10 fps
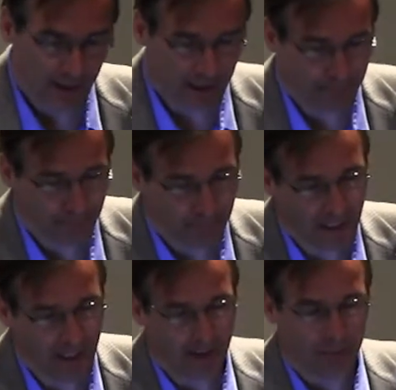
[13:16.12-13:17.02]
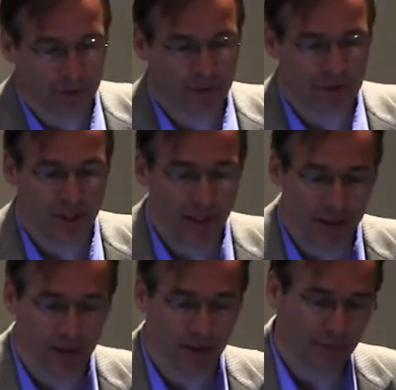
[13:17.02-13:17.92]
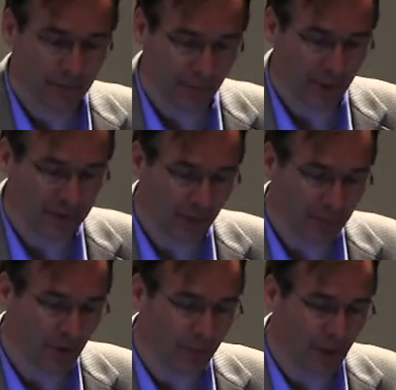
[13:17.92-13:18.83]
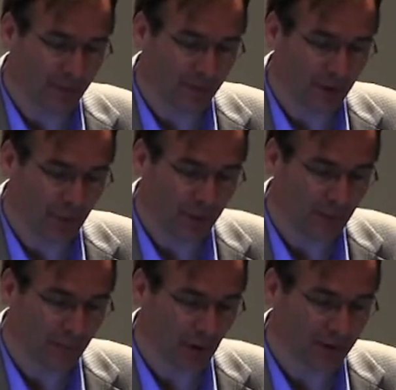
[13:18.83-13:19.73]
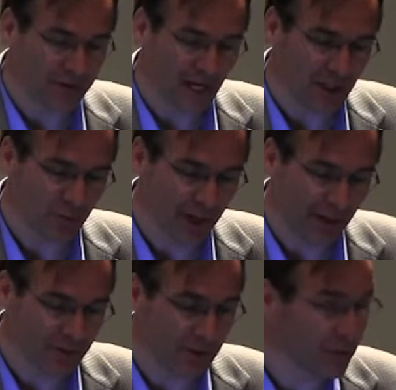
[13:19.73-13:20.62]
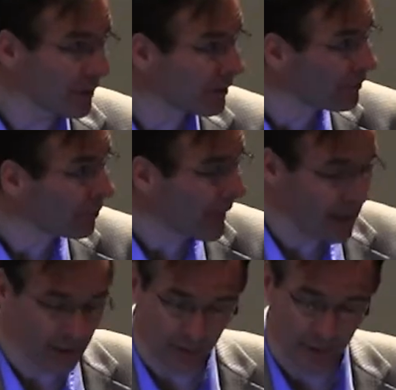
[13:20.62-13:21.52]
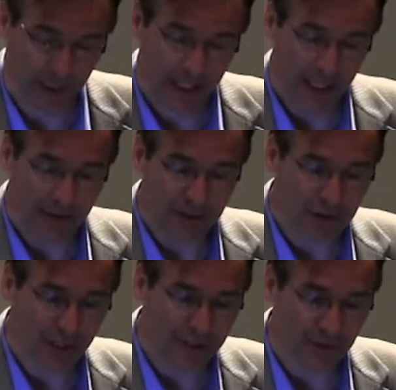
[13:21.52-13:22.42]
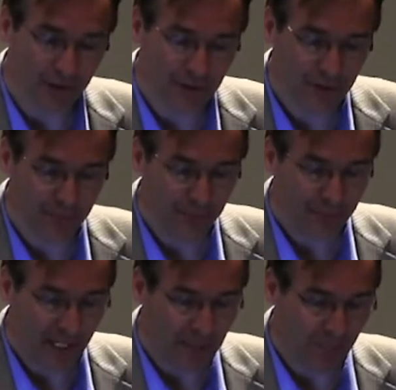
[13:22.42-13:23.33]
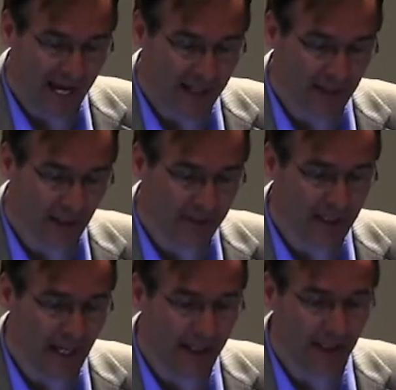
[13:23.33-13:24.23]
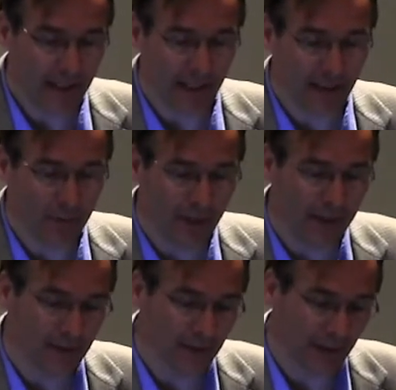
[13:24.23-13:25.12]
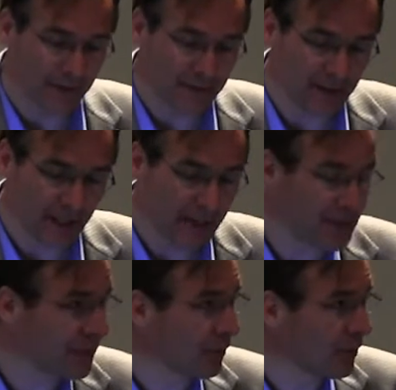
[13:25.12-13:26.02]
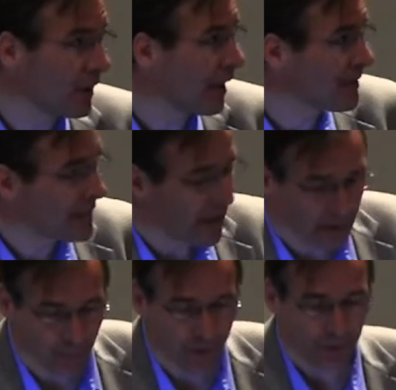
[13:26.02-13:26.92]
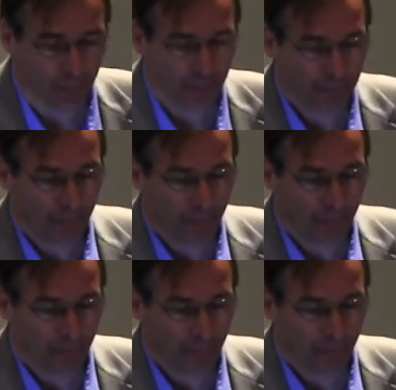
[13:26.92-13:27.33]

What you're seeing from the top to the bottom are the three component seismograms, the vertical, the radial, and the transverse. In black are the data, and in red are the synthetics for our starting model.